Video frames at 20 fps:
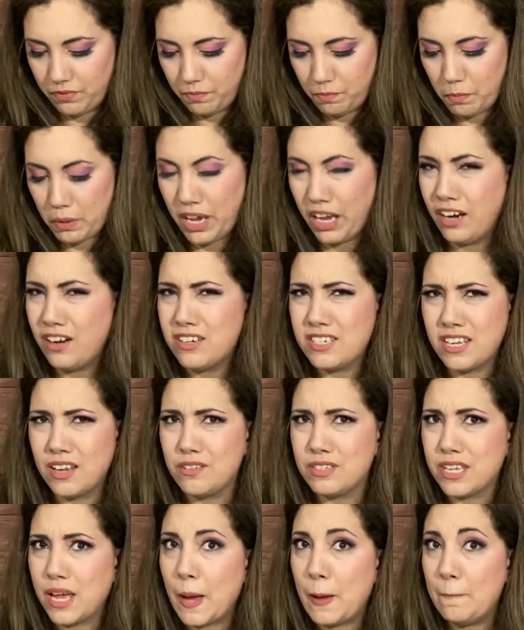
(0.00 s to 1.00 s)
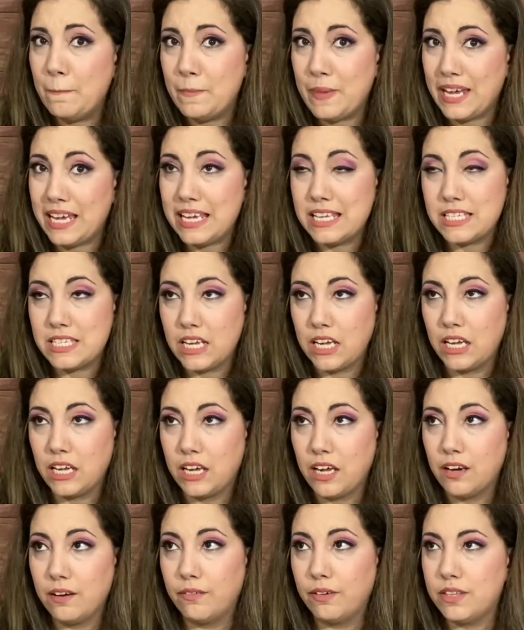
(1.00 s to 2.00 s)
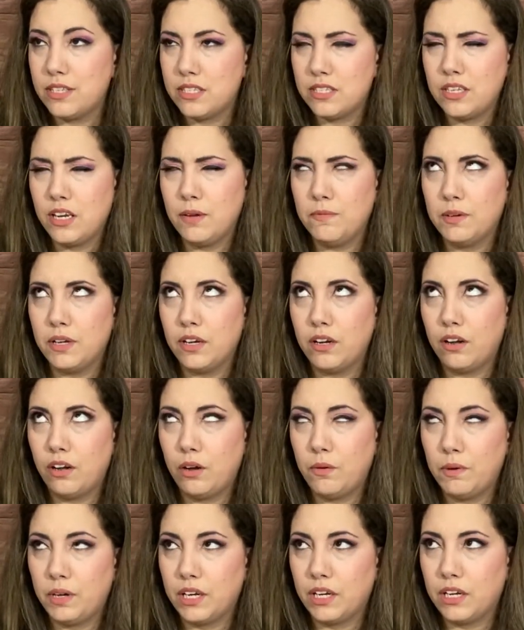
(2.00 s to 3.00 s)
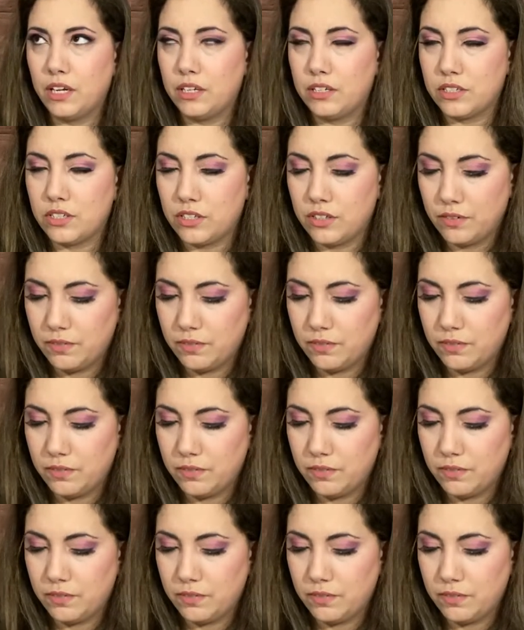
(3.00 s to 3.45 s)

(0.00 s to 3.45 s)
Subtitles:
Pear sounds amazing. And with cinnamon, oh my gosh.